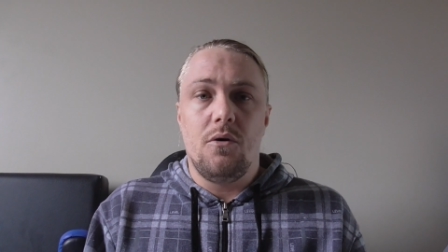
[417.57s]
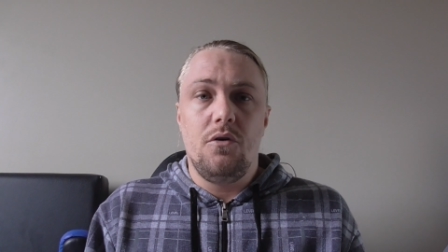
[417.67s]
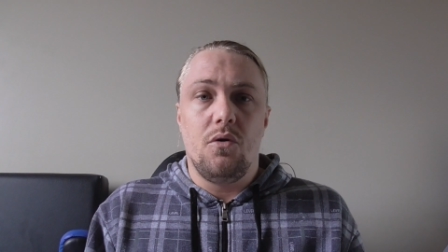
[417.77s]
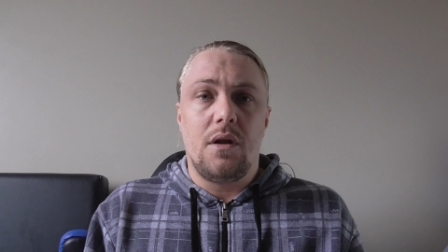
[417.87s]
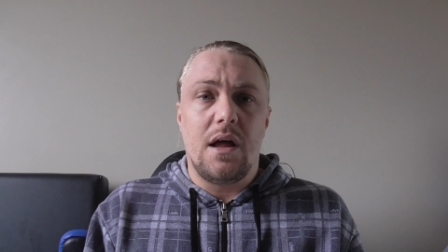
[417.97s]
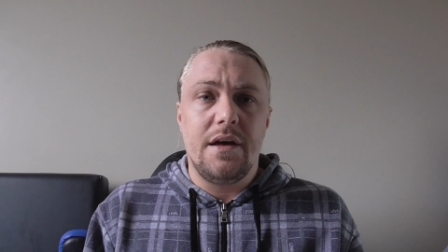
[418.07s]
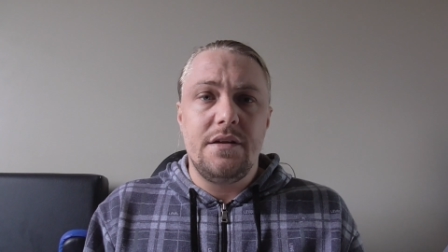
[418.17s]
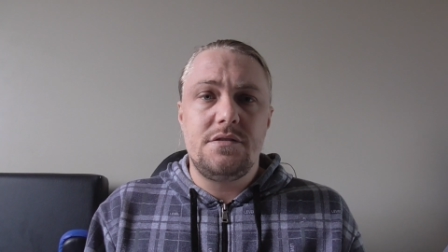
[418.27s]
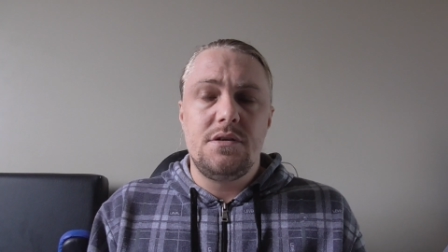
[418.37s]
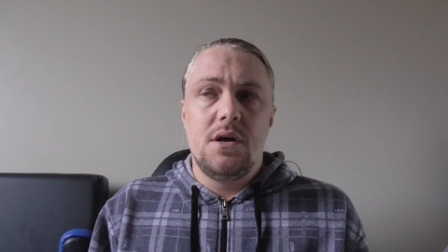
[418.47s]

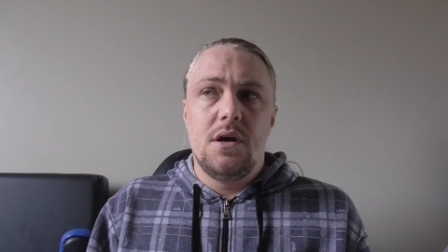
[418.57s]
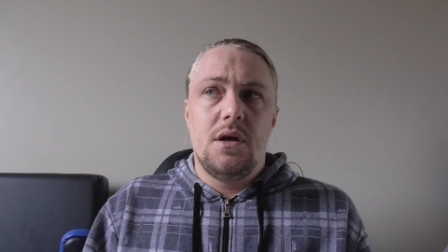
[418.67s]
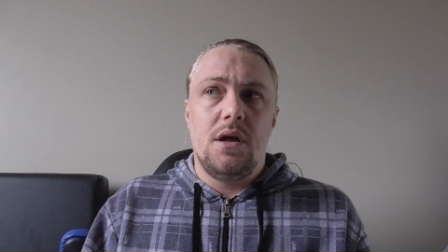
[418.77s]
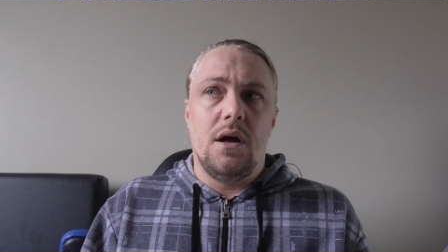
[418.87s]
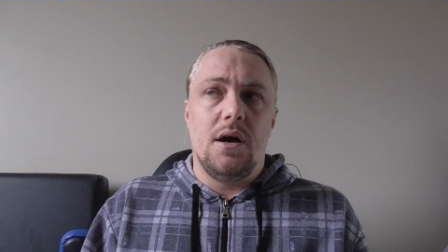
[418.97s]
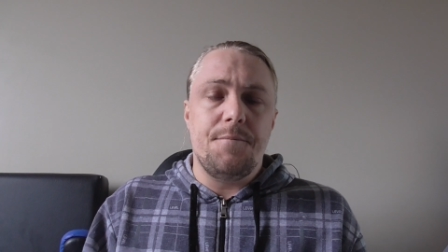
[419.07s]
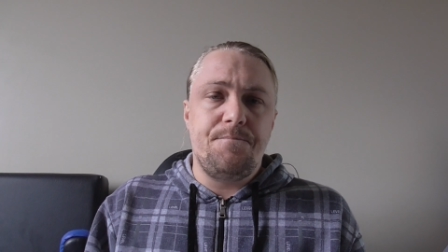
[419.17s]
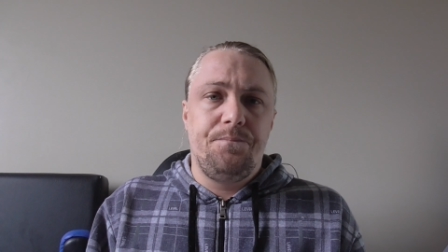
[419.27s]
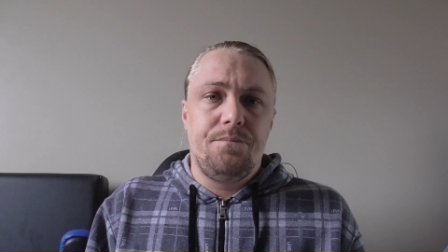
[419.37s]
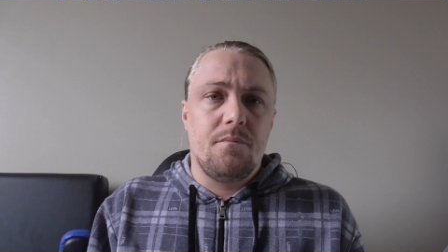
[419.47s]
luggage
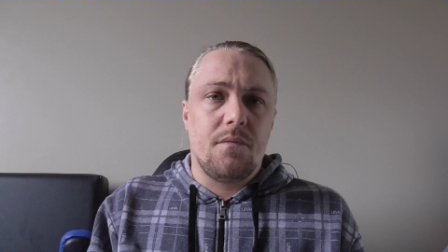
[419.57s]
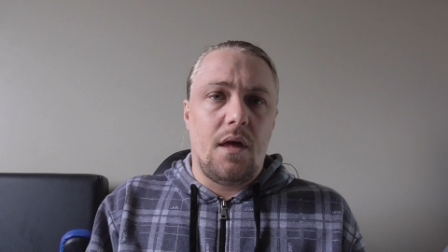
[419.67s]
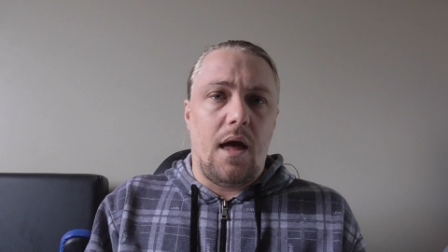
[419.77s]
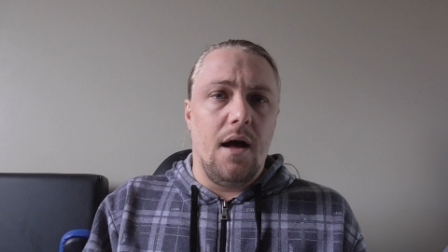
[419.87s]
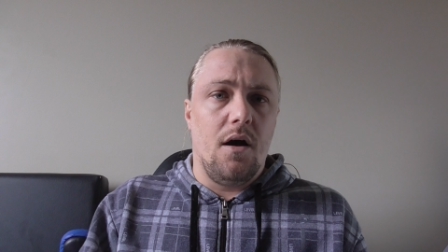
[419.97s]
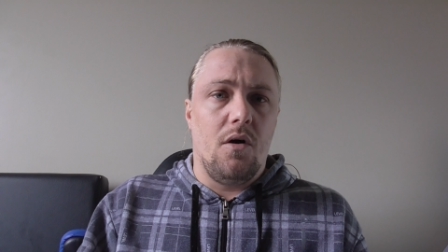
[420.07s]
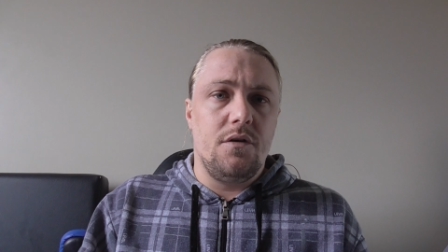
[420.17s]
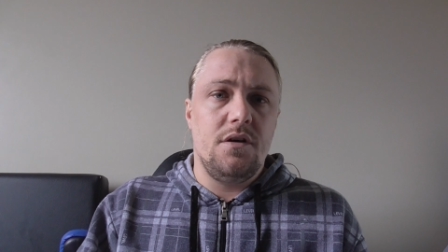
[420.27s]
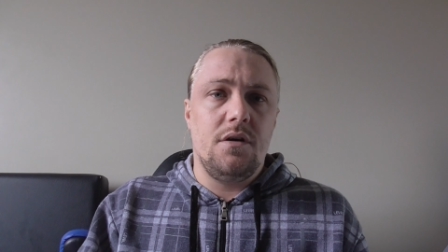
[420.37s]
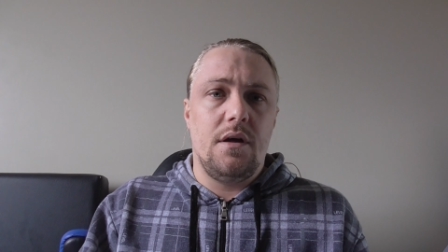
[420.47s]
on
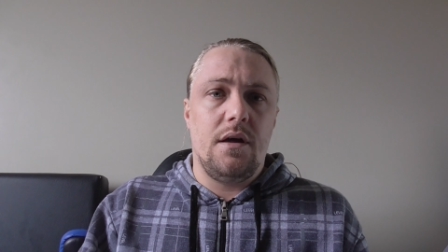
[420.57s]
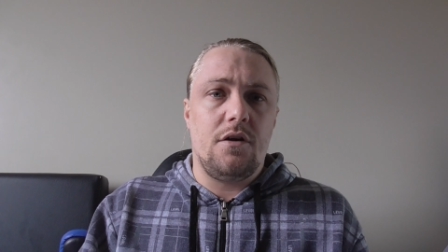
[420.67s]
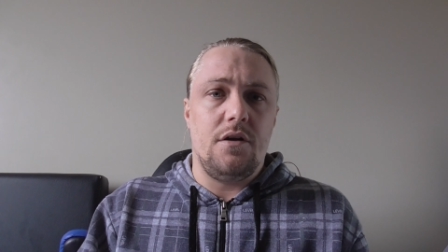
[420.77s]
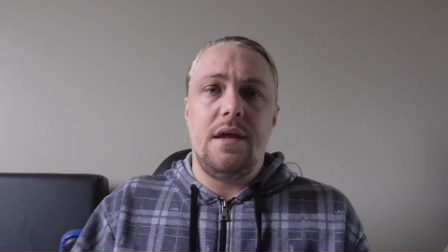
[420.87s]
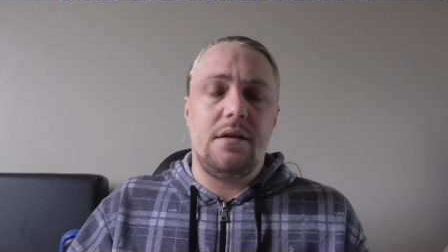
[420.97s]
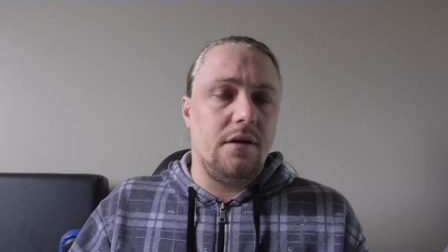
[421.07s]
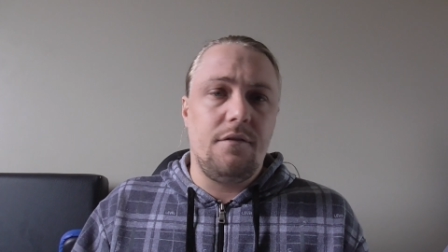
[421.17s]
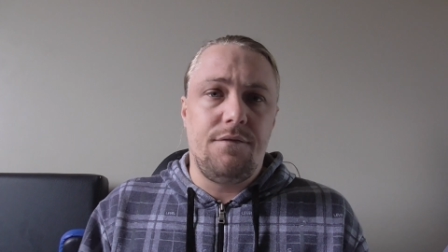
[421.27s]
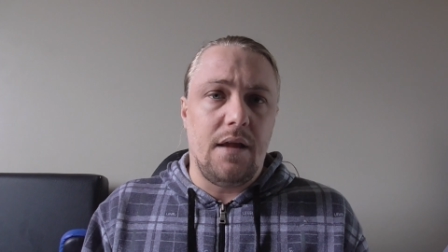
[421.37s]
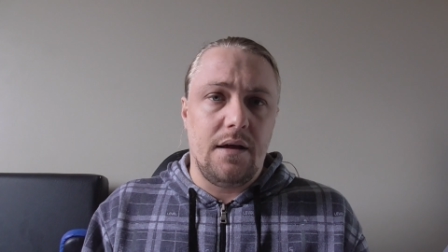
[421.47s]
a
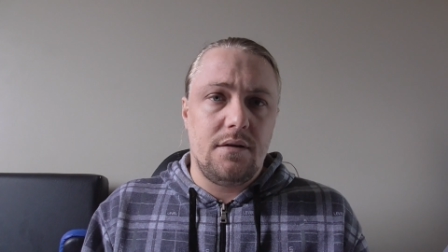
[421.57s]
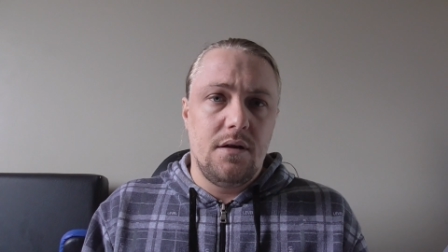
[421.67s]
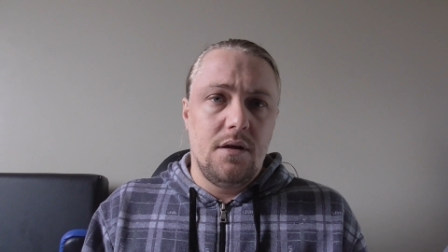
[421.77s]
connecting flight.